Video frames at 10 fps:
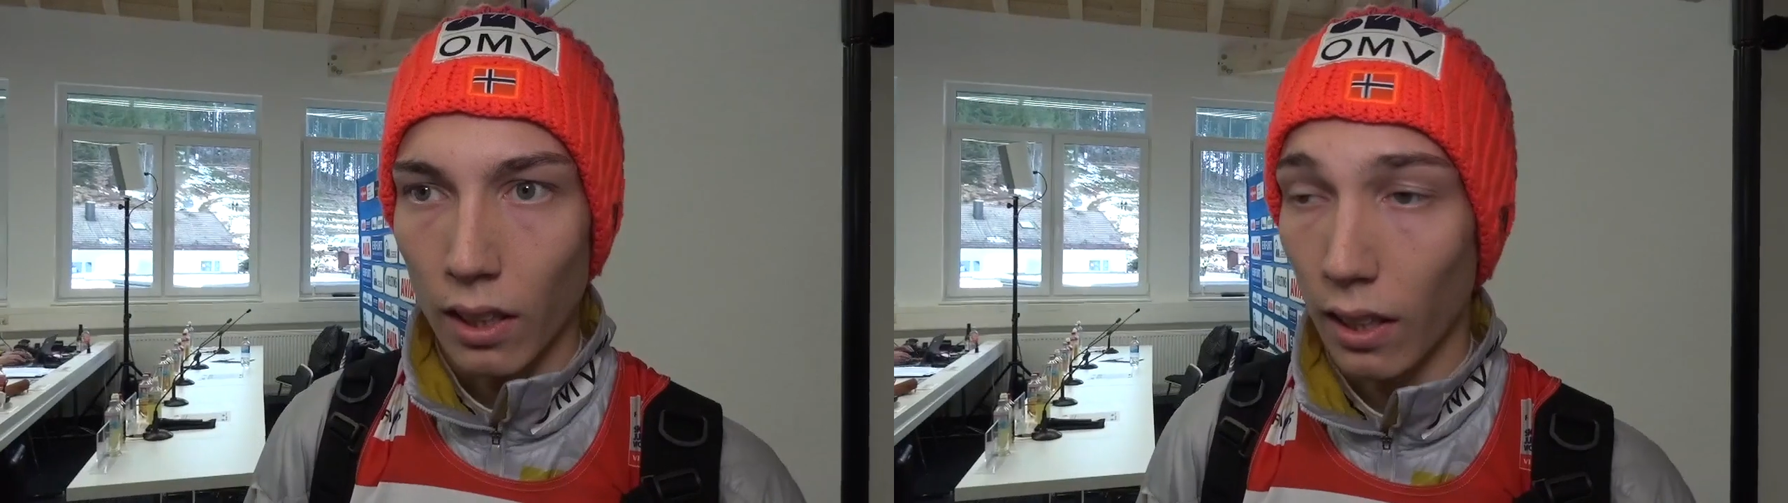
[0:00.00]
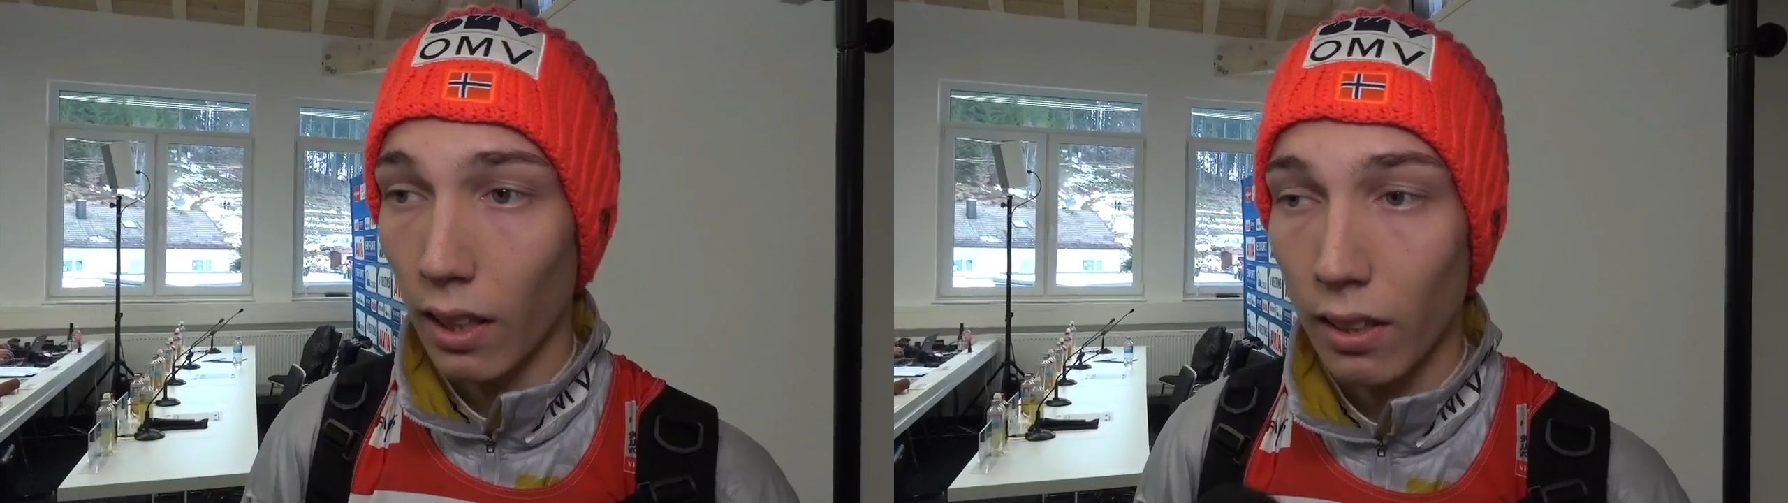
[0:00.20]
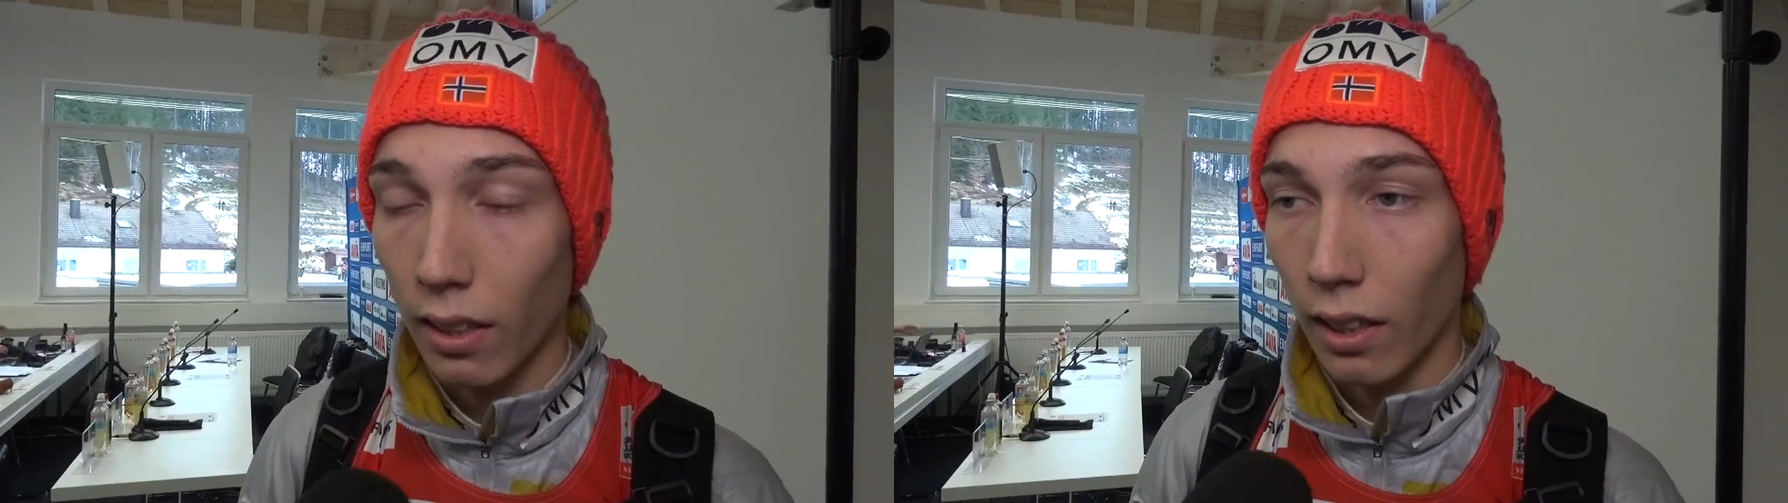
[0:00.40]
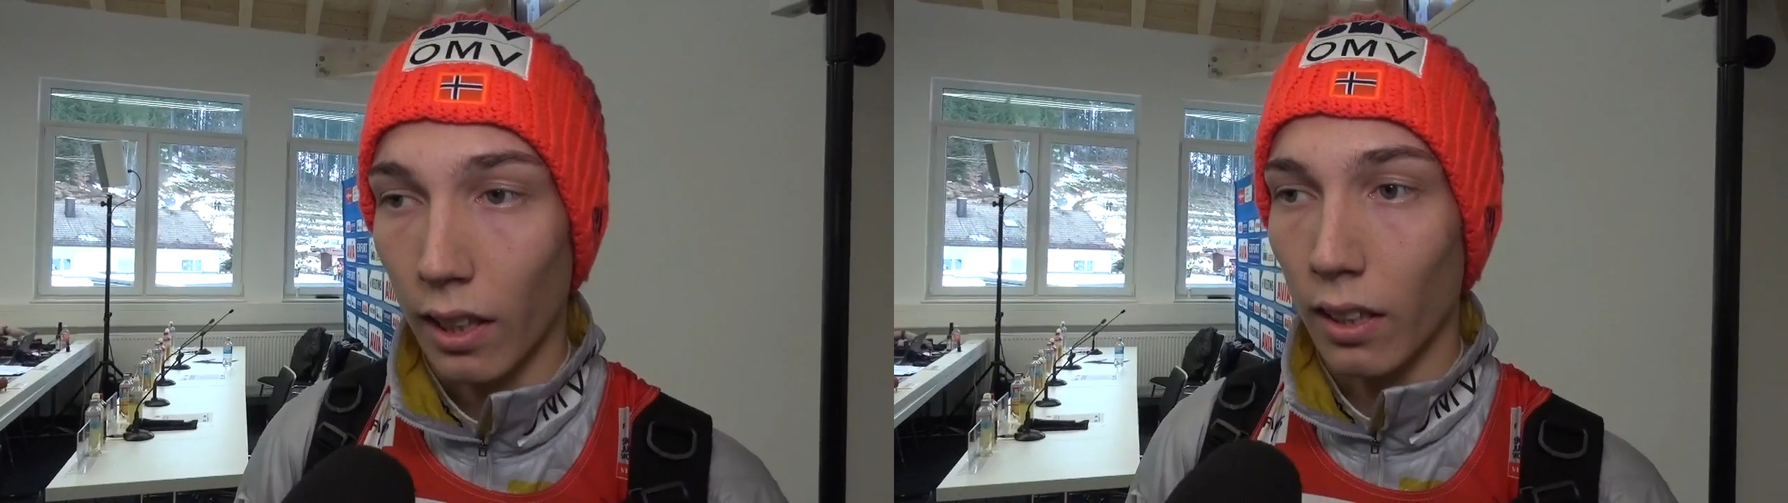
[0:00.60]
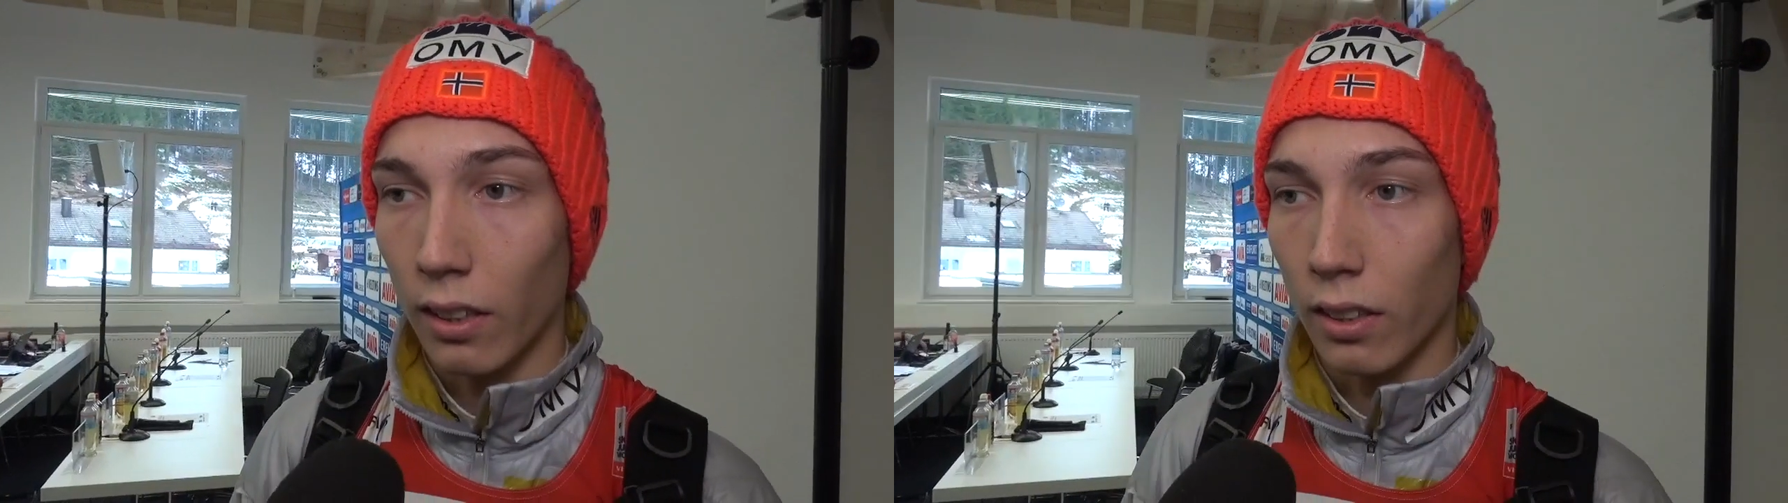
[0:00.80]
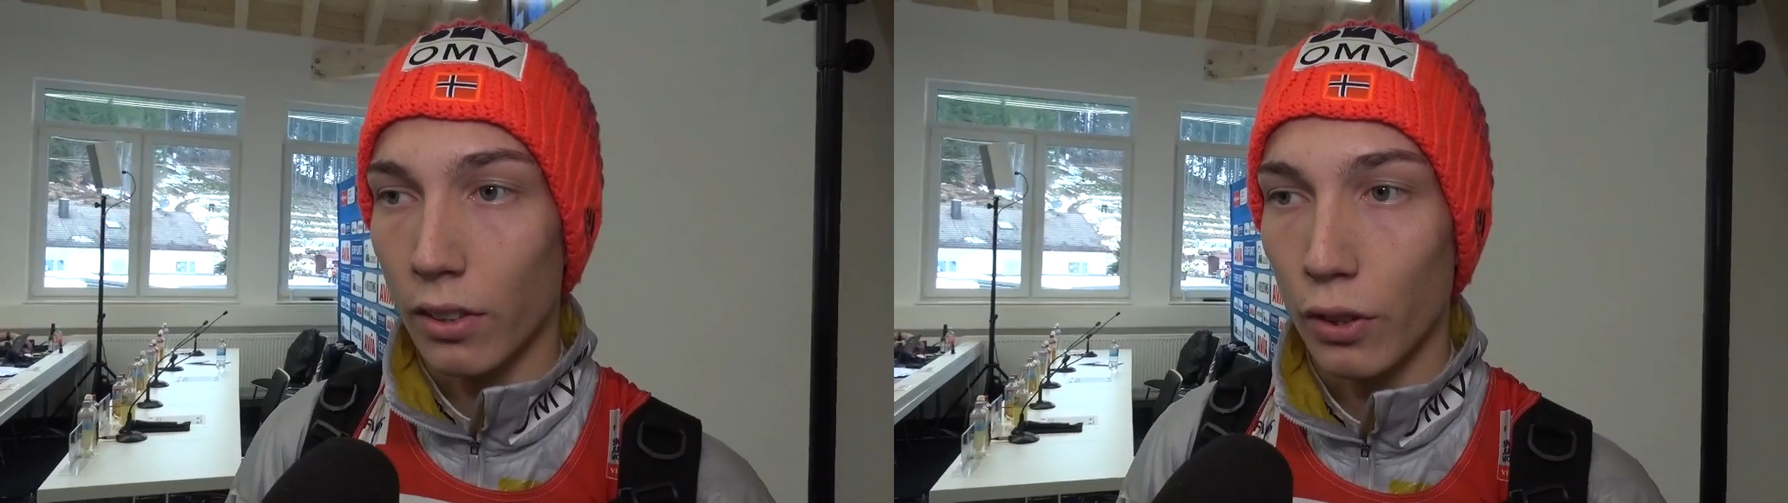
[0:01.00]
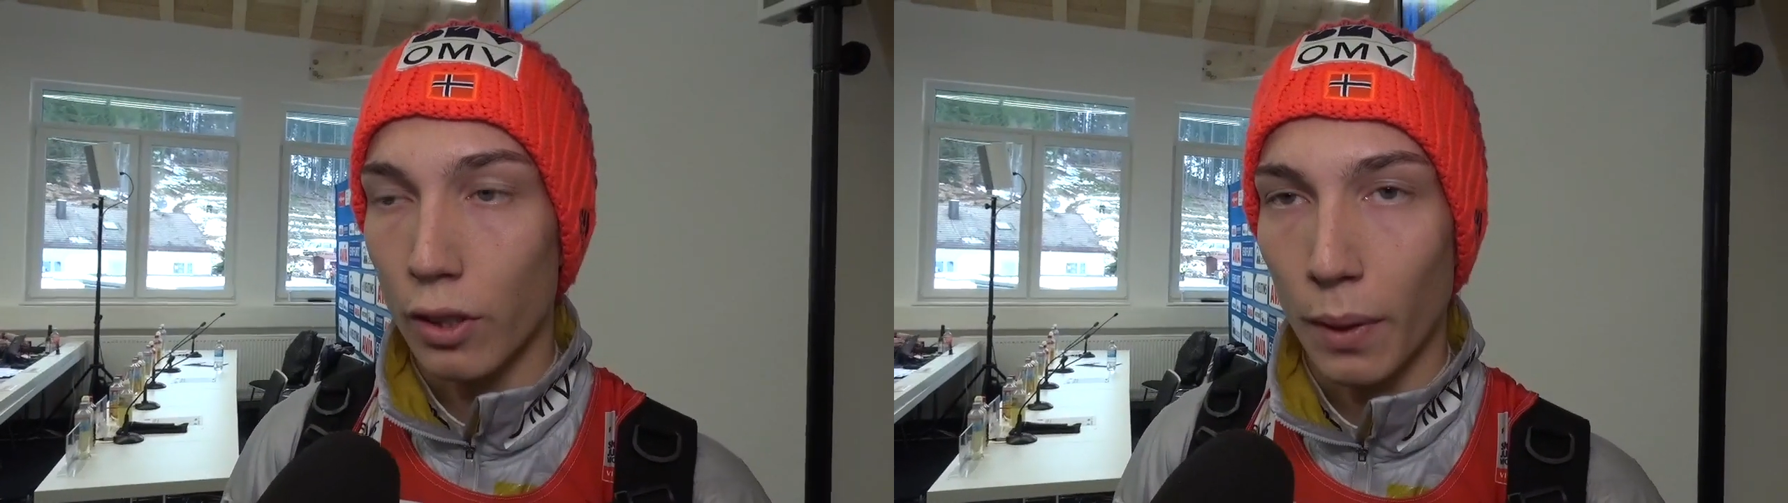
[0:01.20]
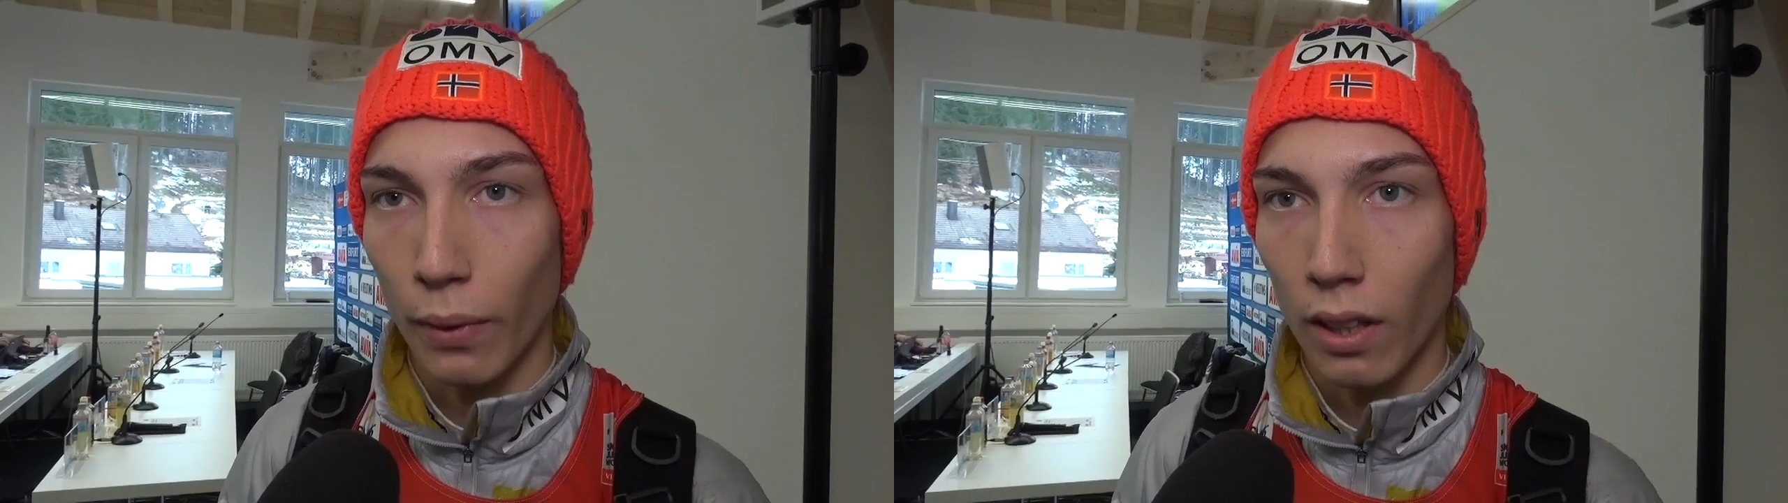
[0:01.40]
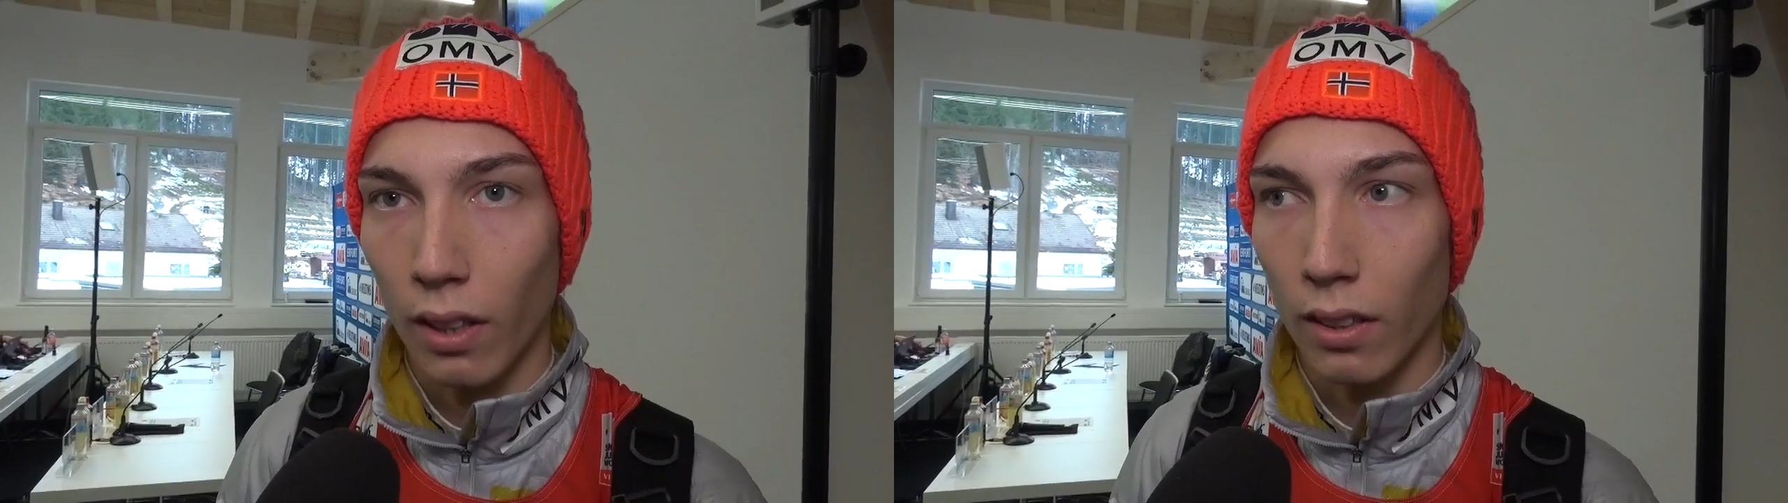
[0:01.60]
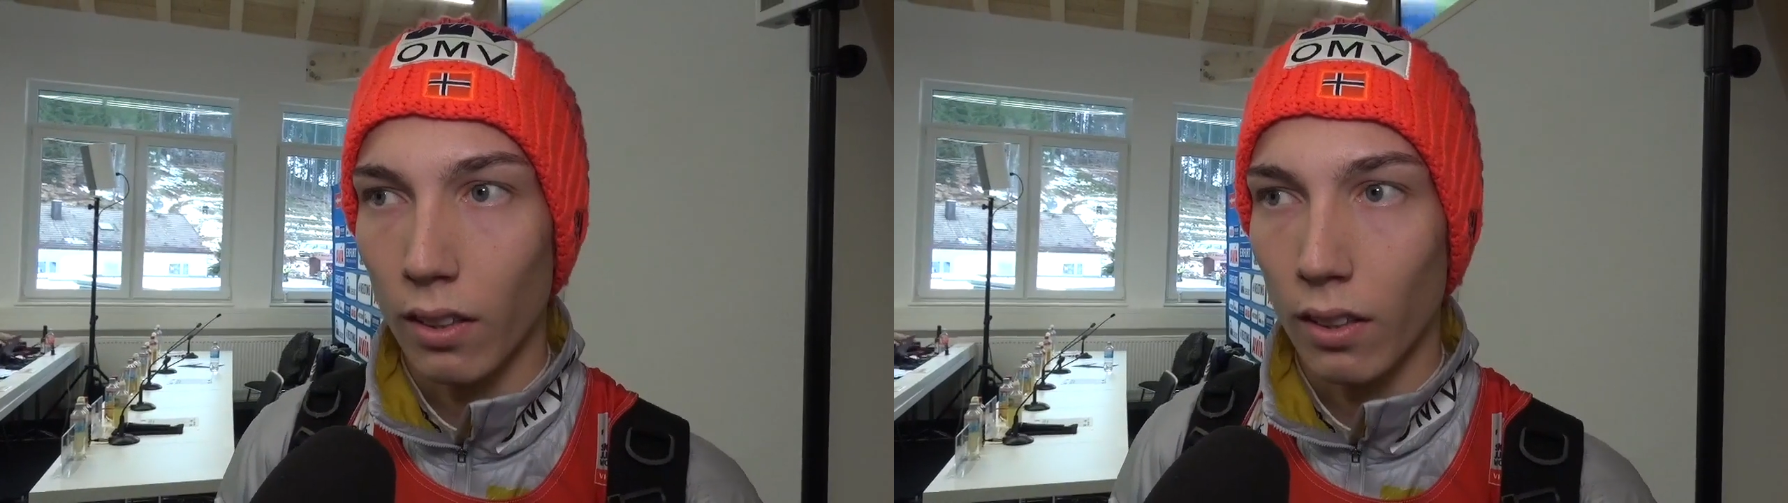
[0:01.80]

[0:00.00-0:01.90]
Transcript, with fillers: Yeah, the hill suits me well.